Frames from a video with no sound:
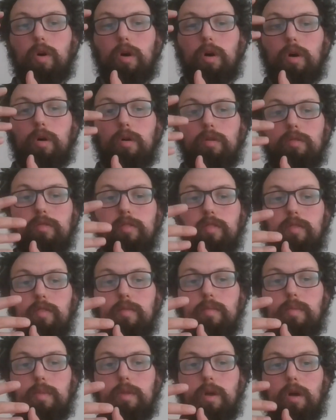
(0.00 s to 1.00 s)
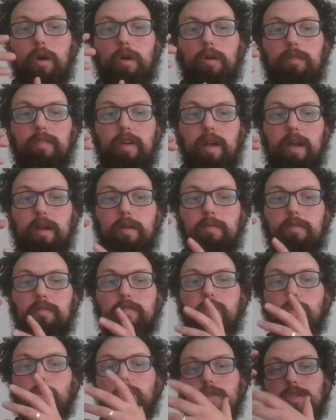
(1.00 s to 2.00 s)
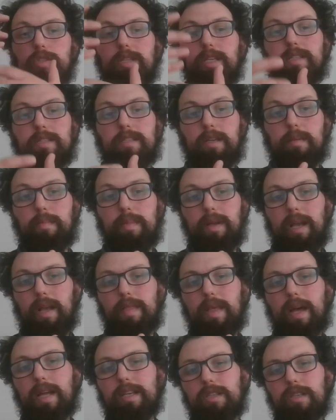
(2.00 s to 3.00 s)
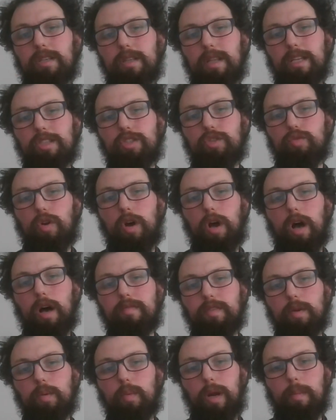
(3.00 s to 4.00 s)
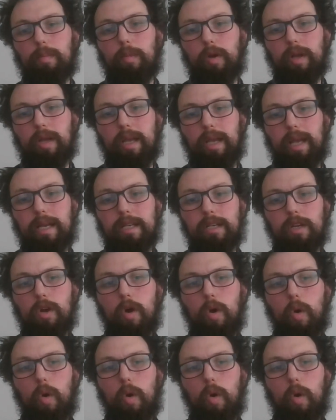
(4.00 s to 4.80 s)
of a full system. And that's often what I'm looking at.